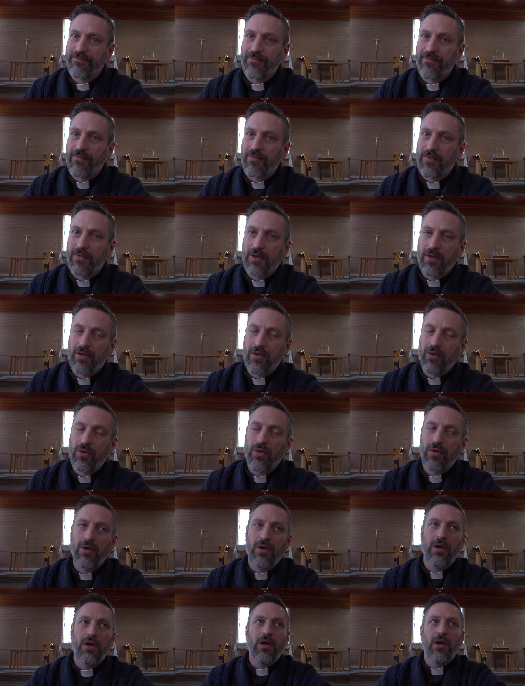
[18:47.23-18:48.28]

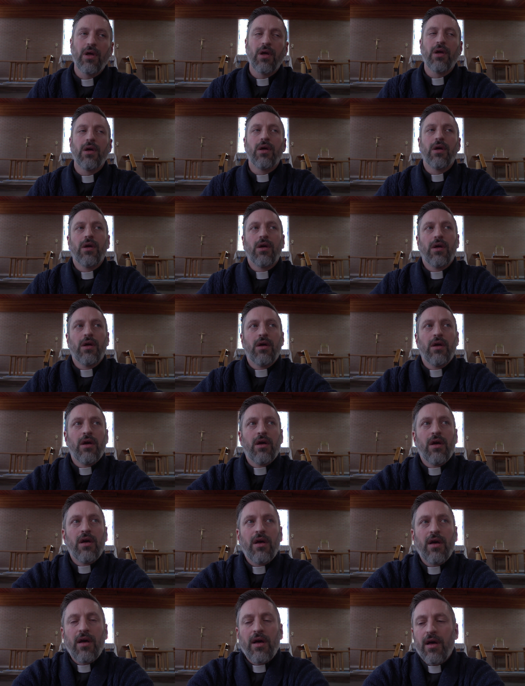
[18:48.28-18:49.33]

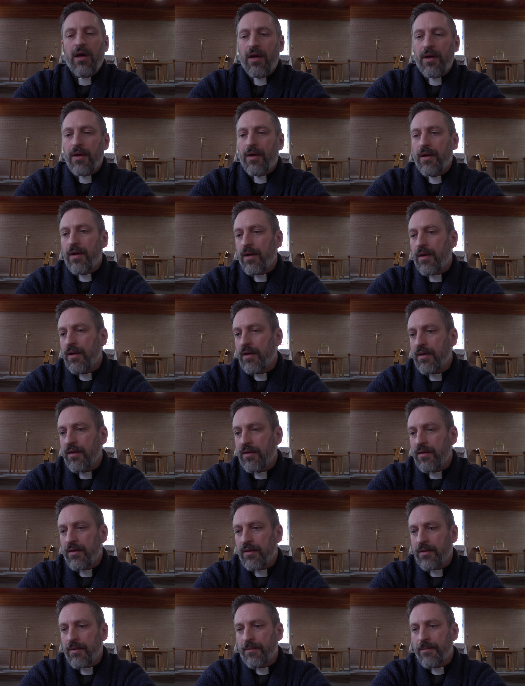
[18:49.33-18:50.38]

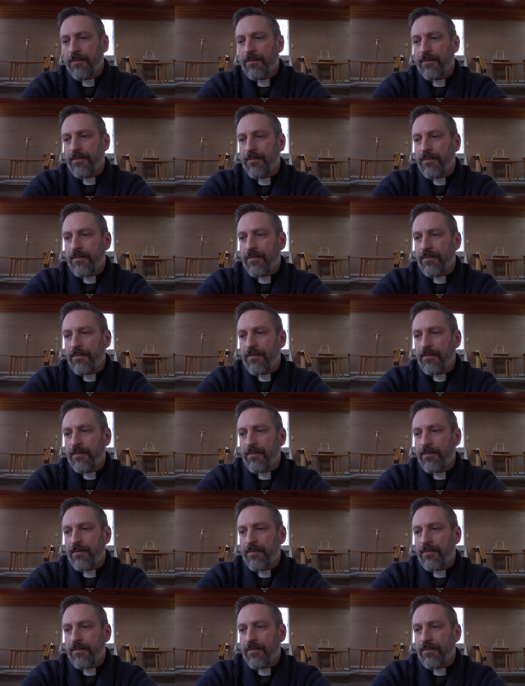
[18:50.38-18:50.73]
(silence)